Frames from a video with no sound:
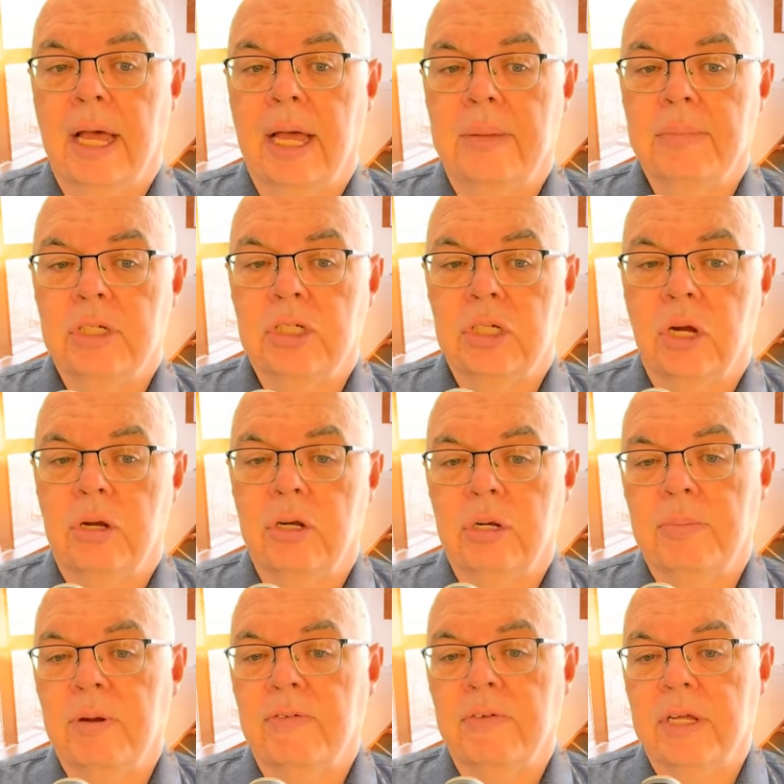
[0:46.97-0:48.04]
I'm a
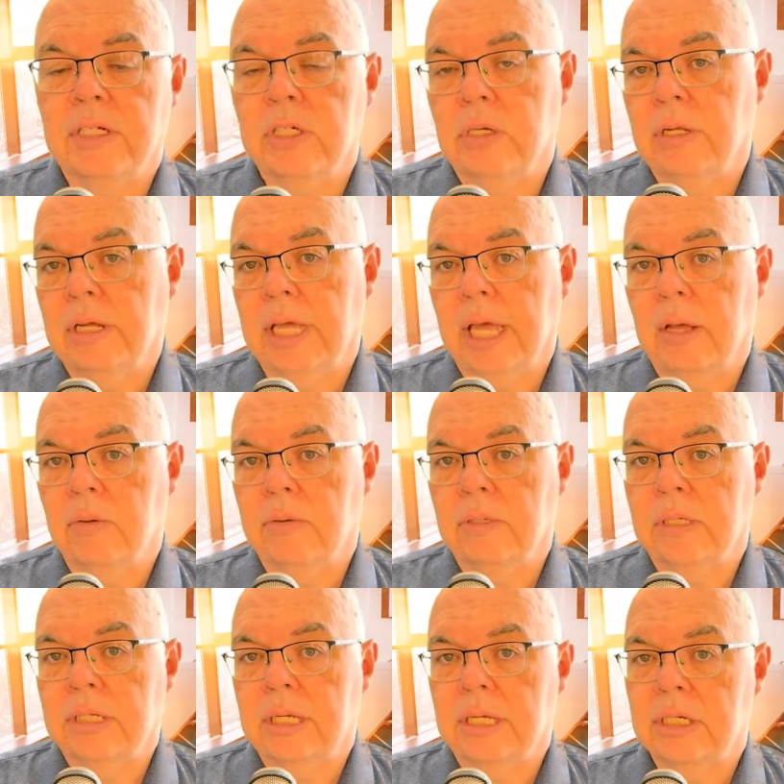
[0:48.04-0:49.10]
chartered professional
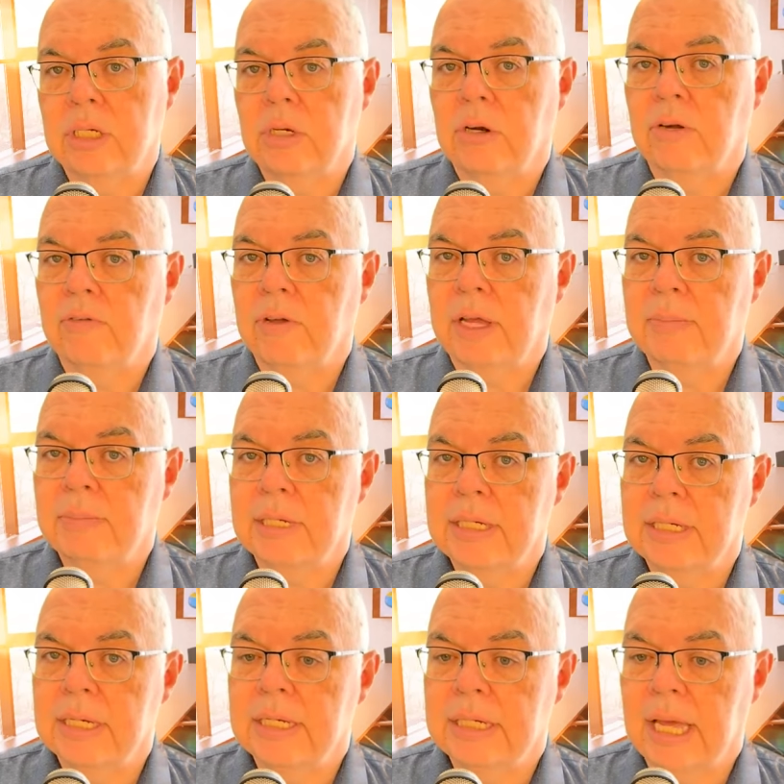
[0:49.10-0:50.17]
accountant, a certified
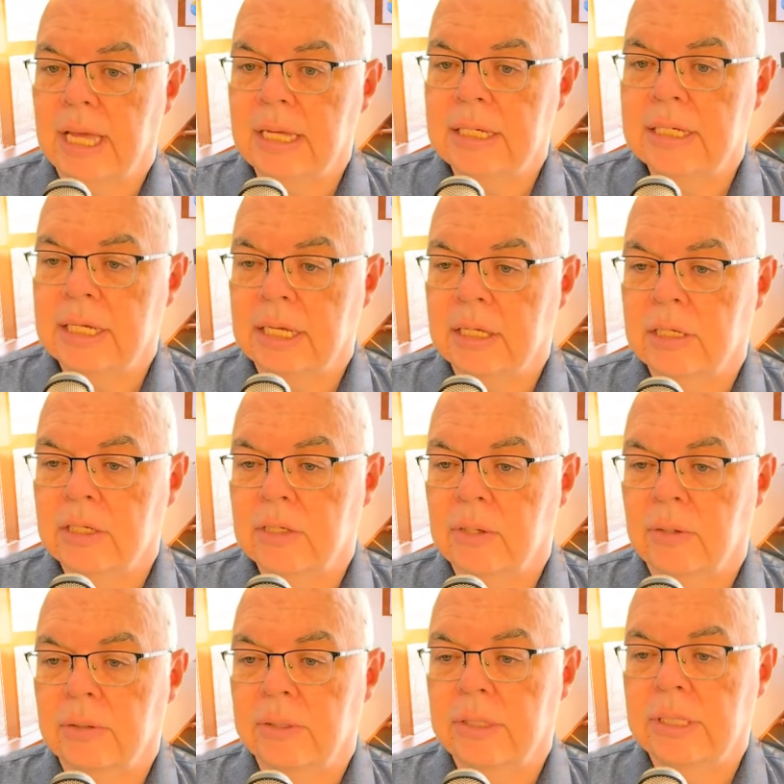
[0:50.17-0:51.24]
business exit
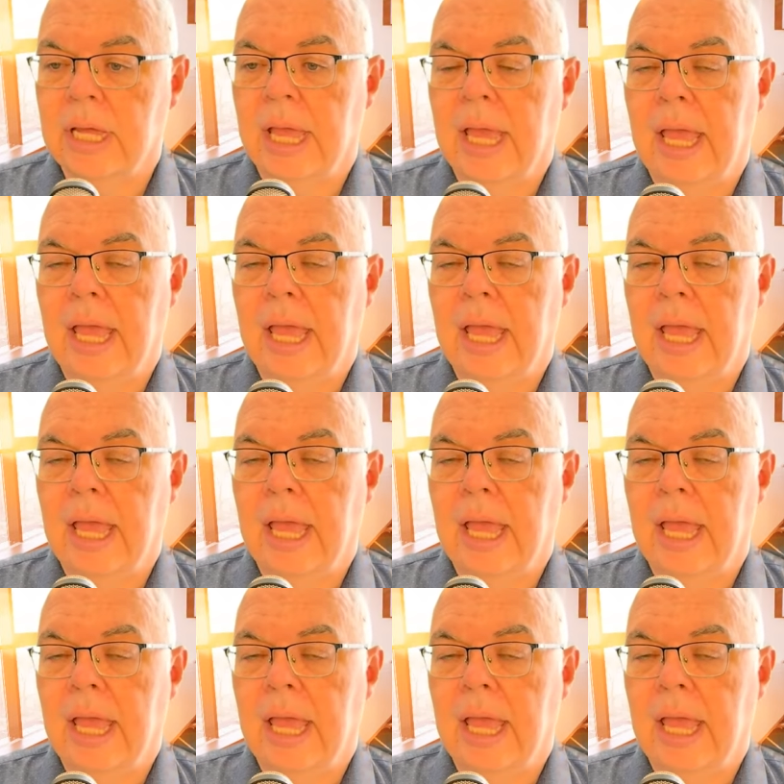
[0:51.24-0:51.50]
consultant,